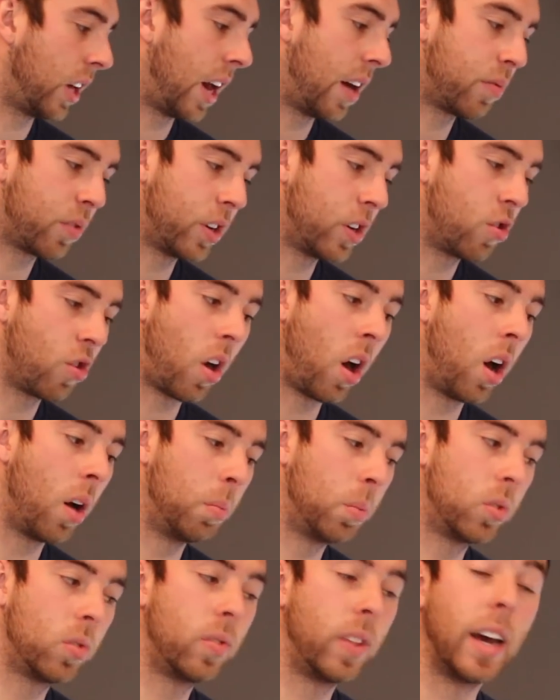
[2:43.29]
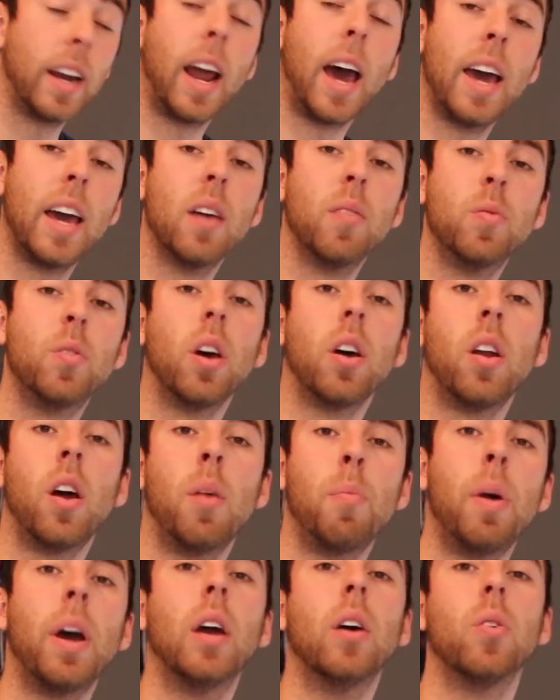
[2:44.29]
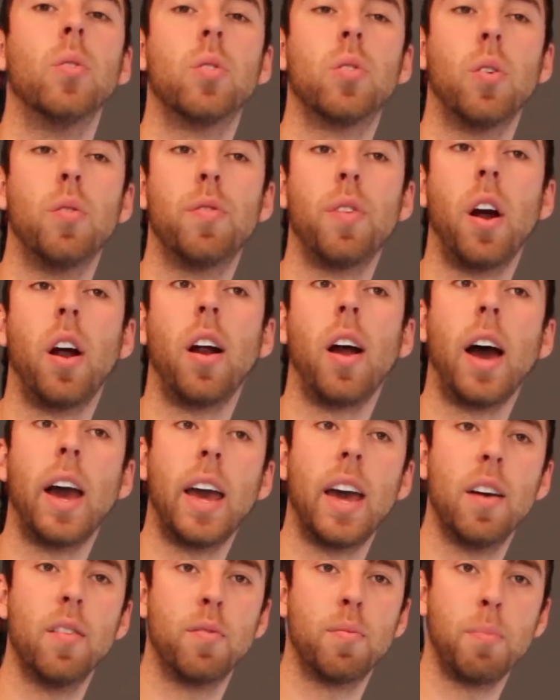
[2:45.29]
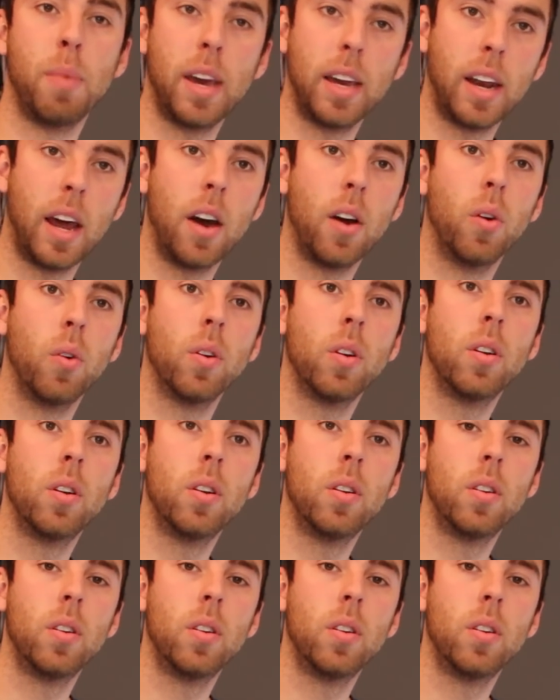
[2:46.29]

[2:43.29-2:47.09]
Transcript: Every job that I have done on my own so far, I have made out